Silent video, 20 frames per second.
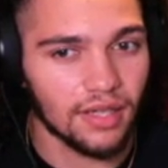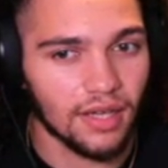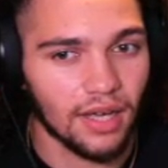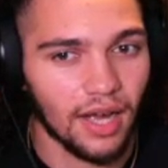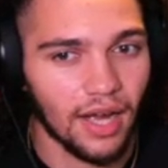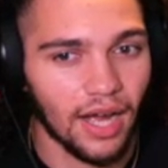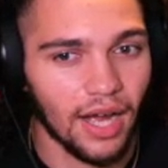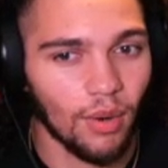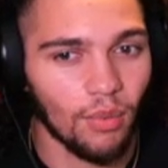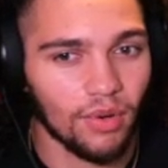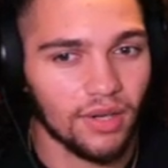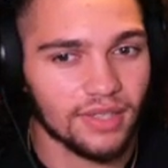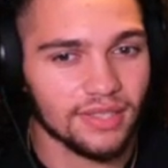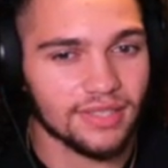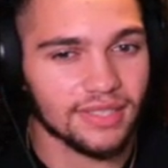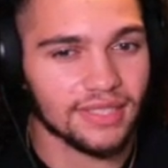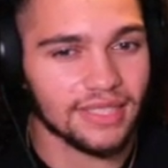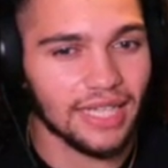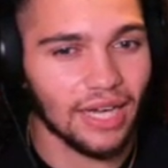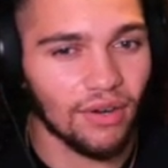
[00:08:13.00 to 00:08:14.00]
I want to
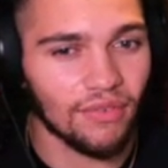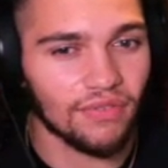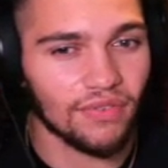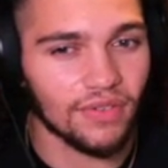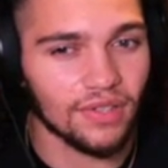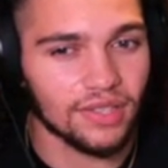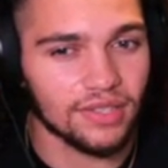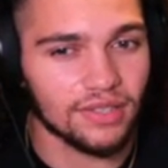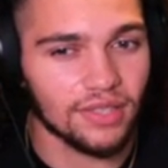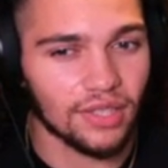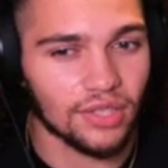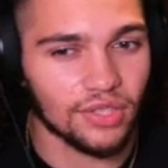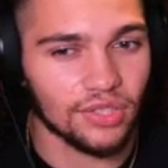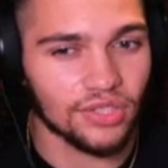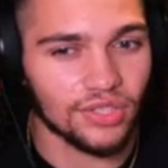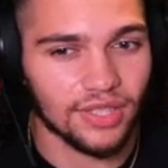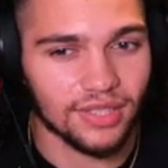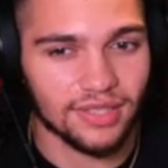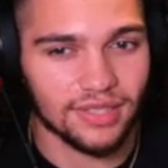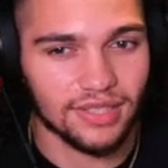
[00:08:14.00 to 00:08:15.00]
scout for the Sucker
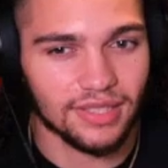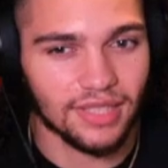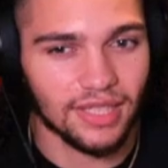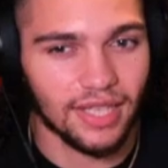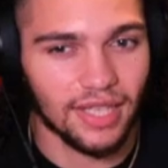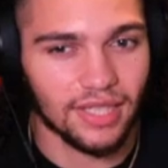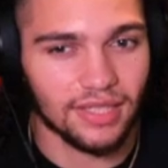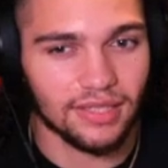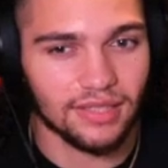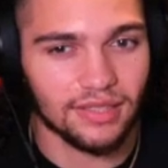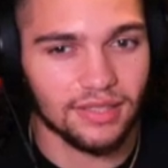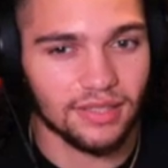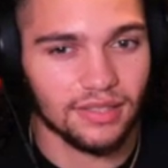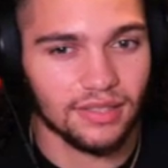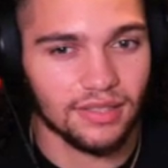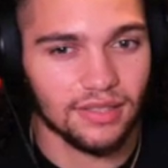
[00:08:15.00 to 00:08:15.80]
just in case.